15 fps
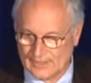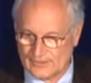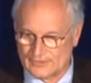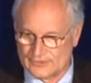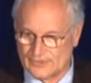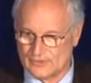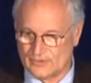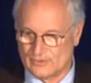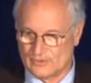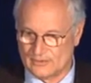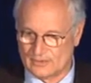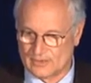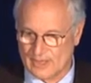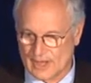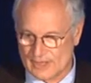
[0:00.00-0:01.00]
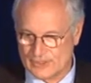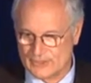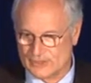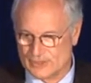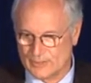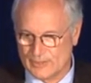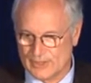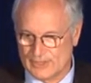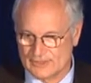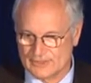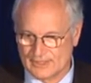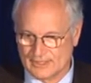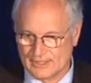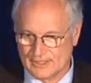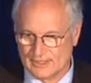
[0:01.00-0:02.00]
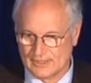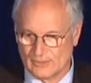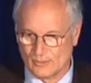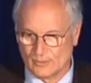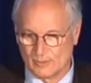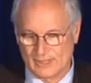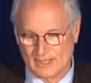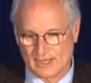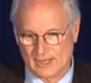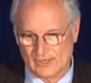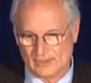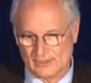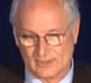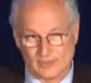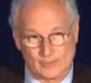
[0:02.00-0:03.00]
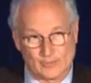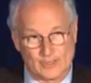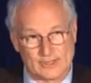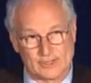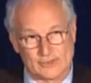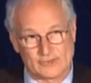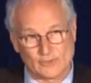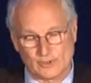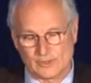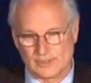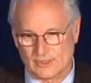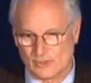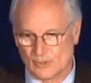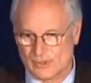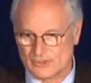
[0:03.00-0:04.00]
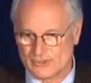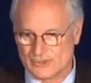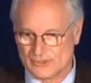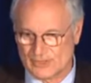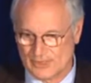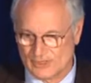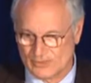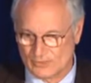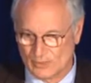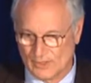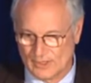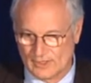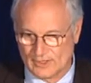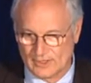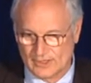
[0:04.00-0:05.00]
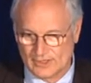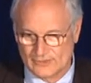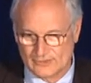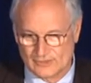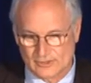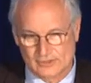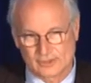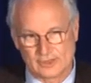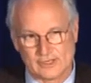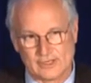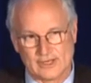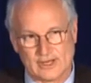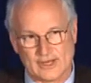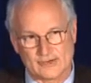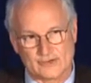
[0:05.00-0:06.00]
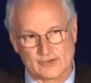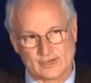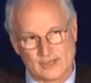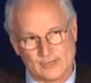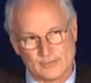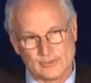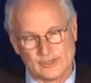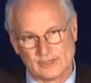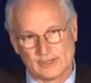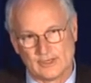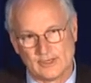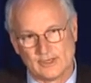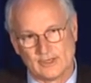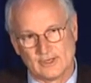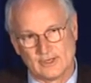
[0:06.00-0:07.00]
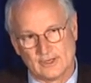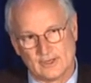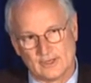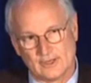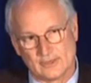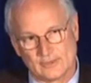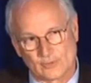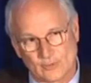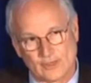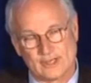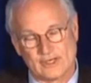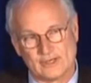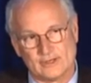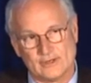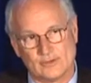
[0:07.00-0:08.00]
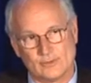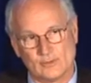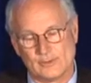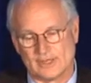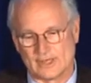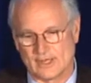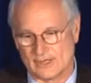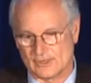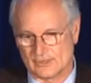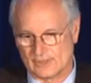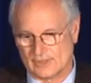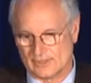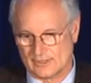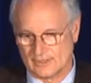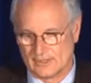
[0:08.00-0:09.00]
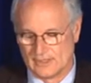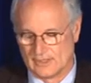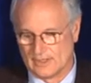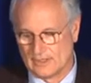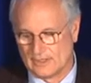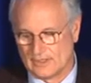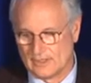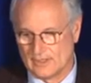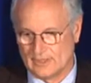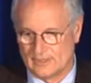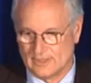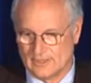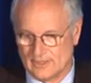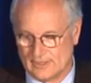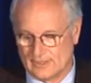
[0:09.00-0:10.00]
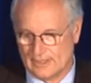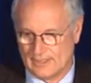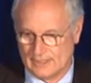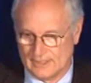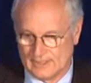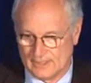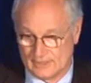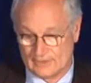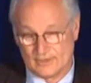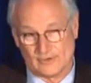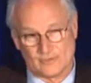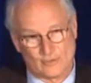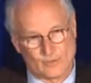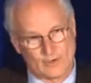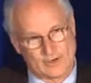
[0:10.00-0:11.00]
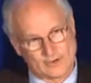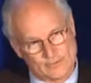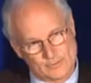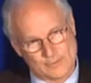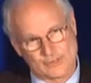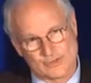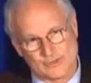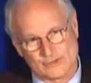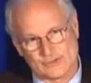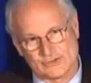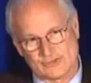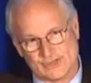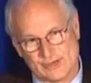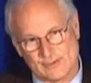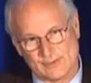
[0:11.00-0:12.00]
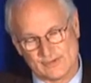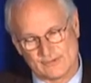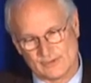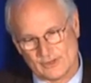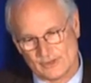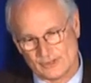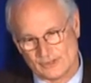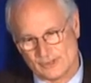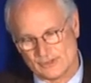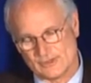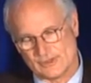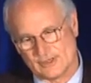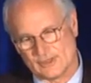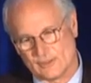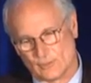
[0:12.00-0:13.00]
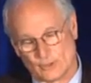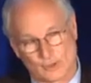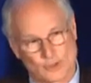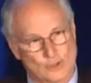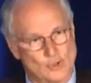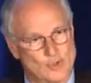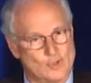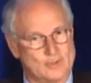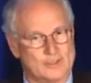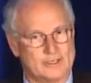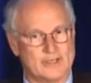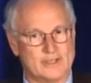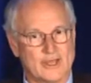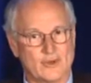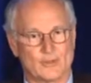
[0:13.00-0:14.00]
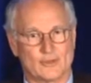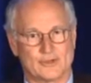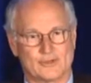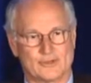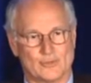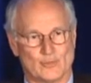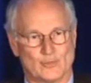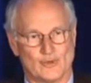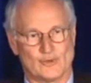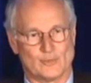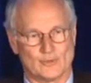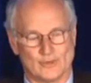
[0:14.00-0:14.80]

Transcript: So the ISGPS leak will be calculated by these 14 questions, as well as the delayed gastric emptying grade will be calculated. Therefore, everybody uses the same definitions, and we're globally networked to the point